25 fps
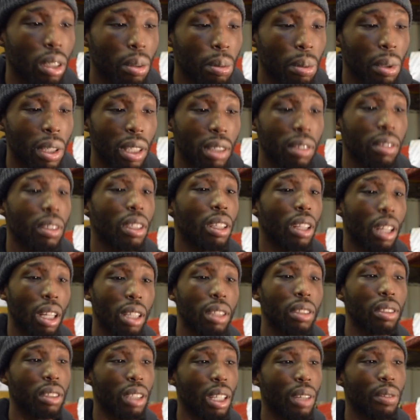place where like,
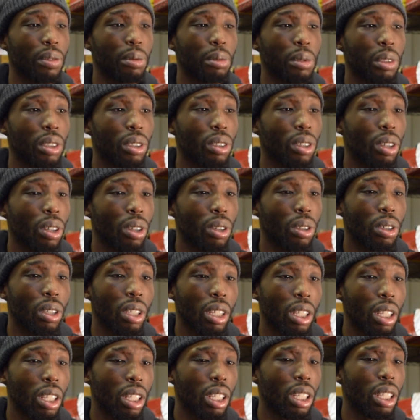it's time for me to go,
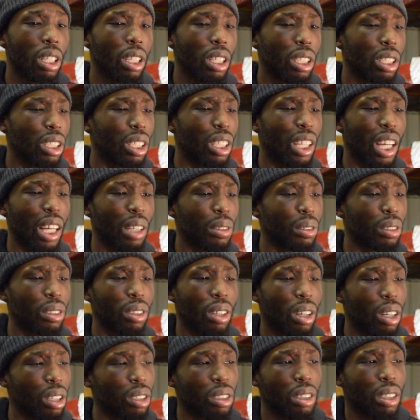the cows is
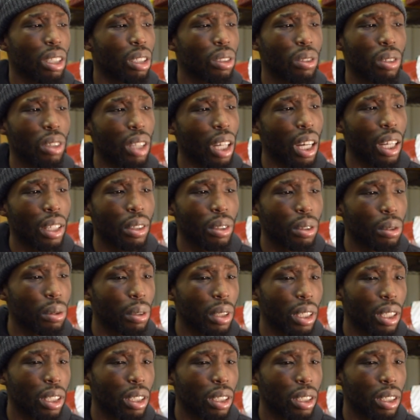harsh, now you're not going
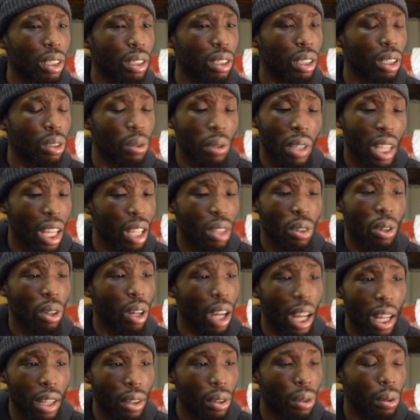nowhere. I don't care, you're not
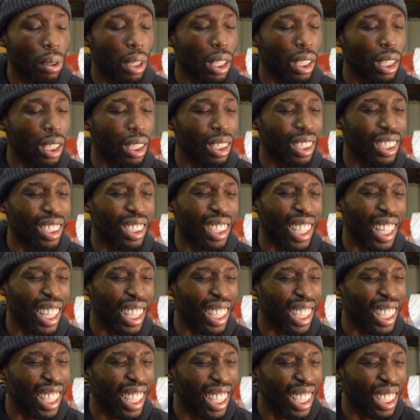going nowhere. And then it's like,
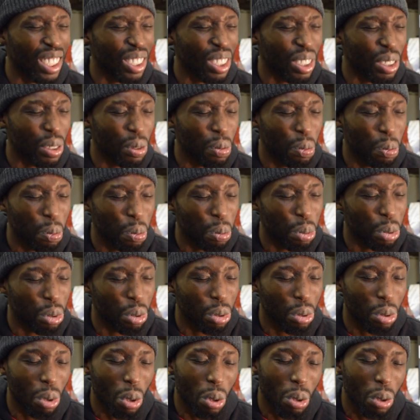it just
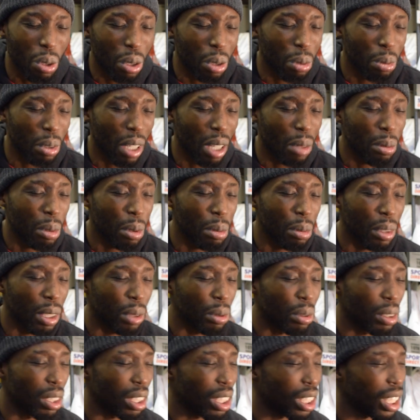broke me. I remember it
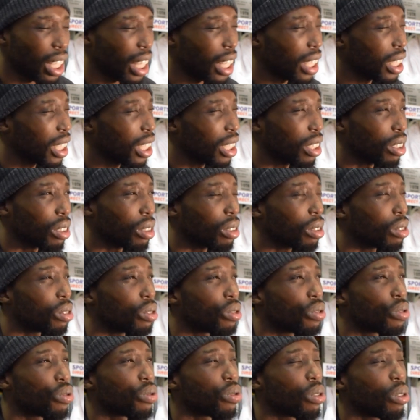was just like, they're just
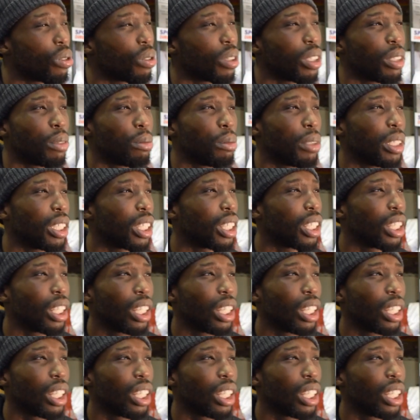controlling me.